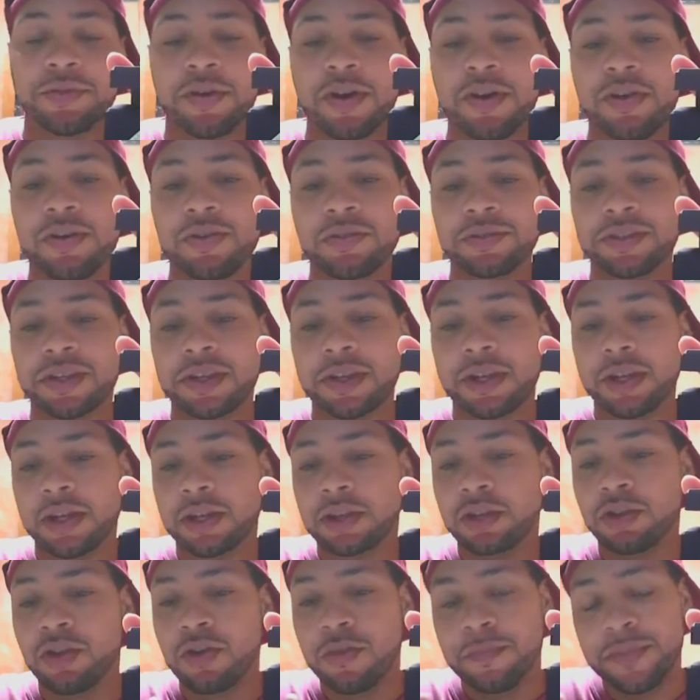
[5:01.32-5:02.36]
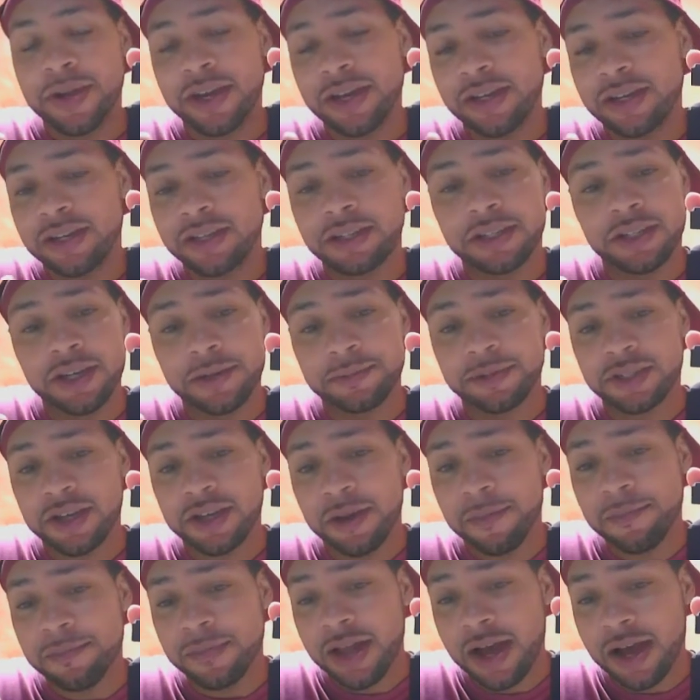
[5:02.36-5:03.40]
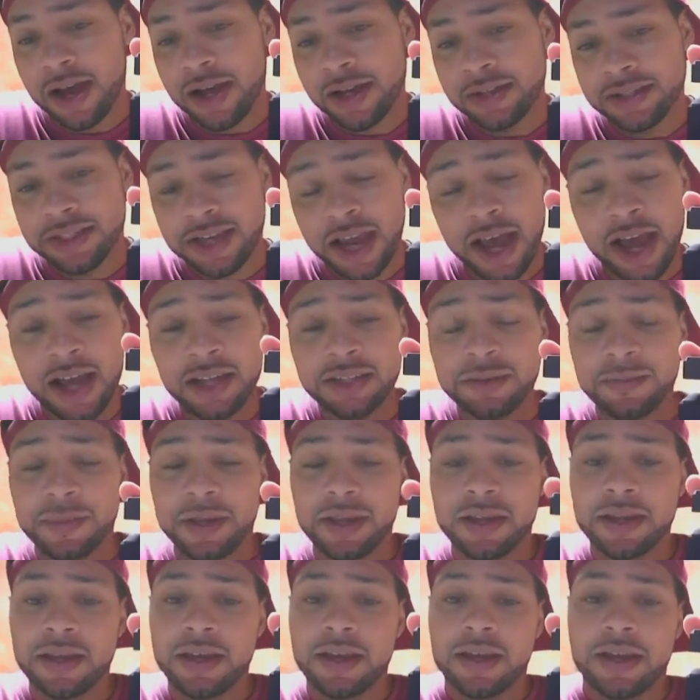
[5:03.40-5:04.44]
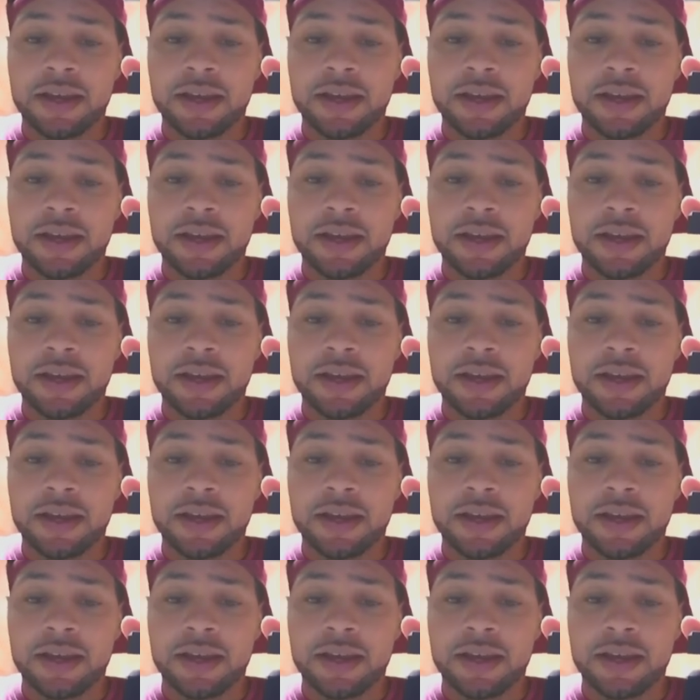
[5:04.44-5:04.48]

rose, a little bit of Egyptian uh, jasmine.